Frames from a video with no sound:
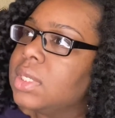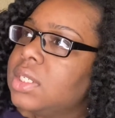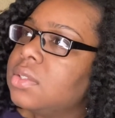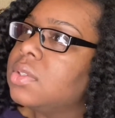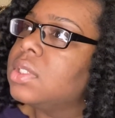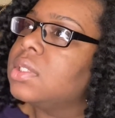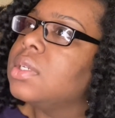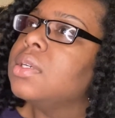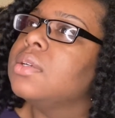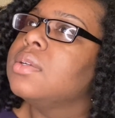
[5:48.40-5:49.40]

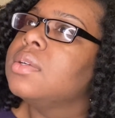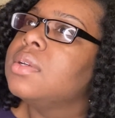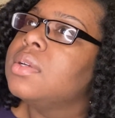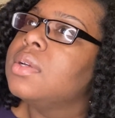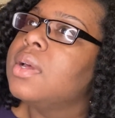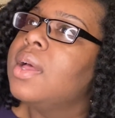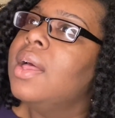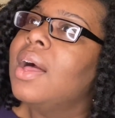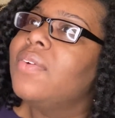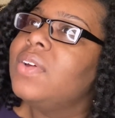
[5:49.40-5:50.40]
Interesting.
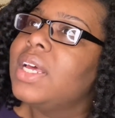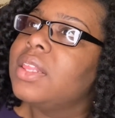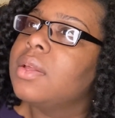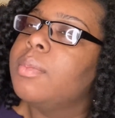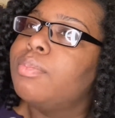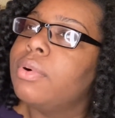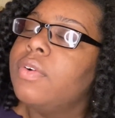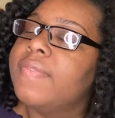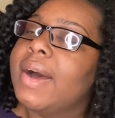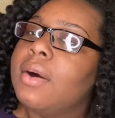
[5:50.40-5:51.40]
I feel like the
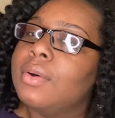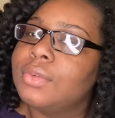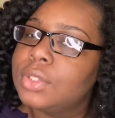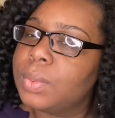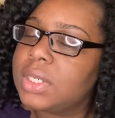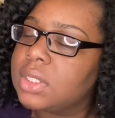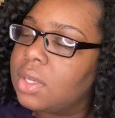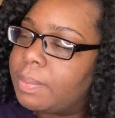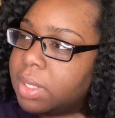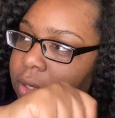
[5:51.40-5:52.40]
profile switched
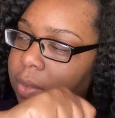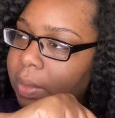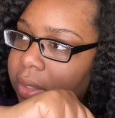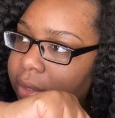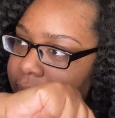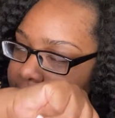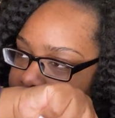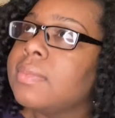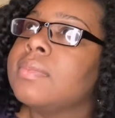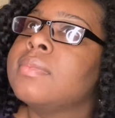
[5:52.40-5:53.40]
on me a little bit.
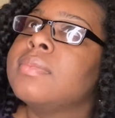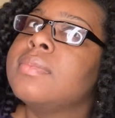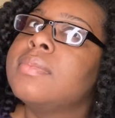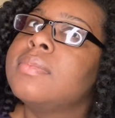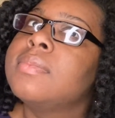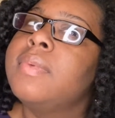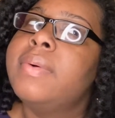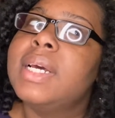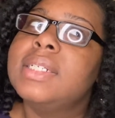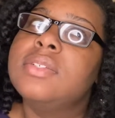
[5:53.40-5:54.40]
What
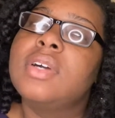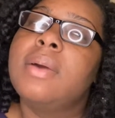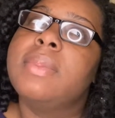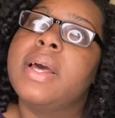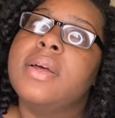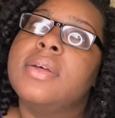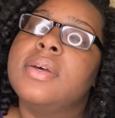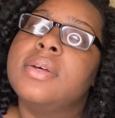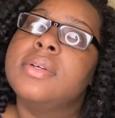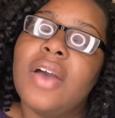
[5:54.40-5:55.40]
would I describe that?
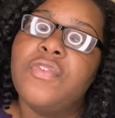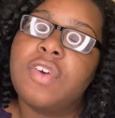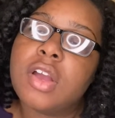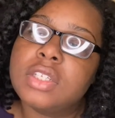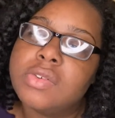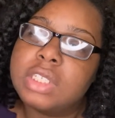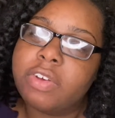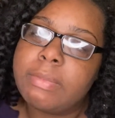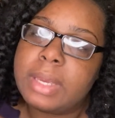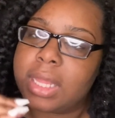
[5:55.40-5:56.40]
At first, it was
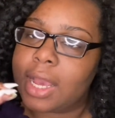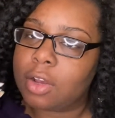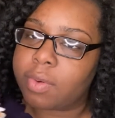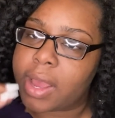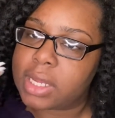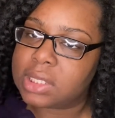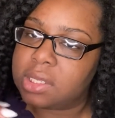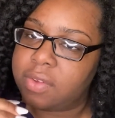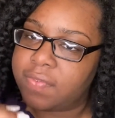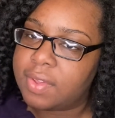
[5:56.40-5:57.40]
giving me that
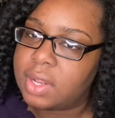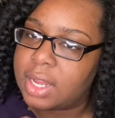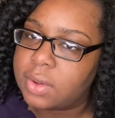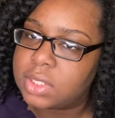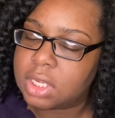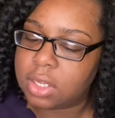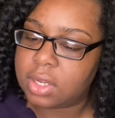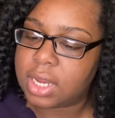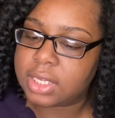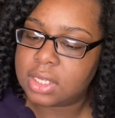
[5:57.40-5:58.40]
grassy feel, like I was telling you
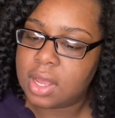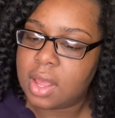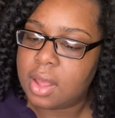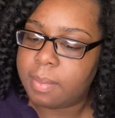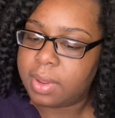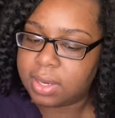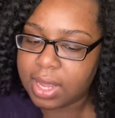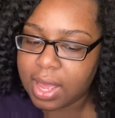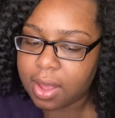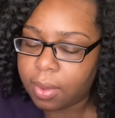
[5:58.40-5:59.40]
guys, but
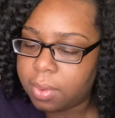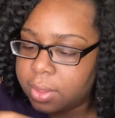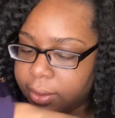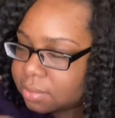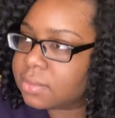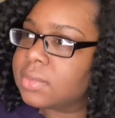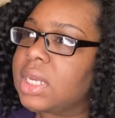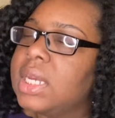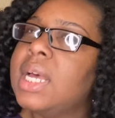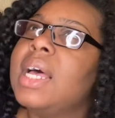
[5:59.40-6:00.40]
now,
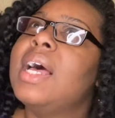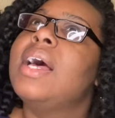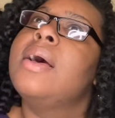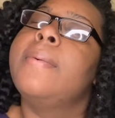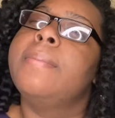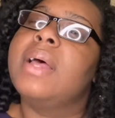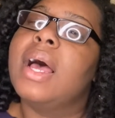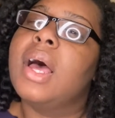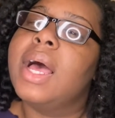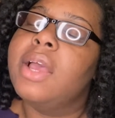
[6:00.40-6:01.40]

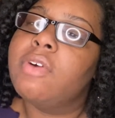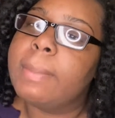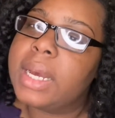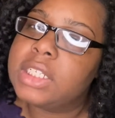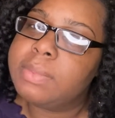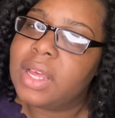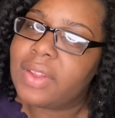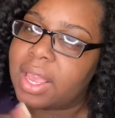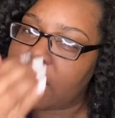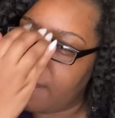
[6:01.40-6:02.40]
it reminds me of
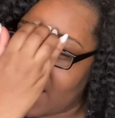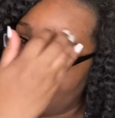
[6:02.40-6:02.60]
like Bath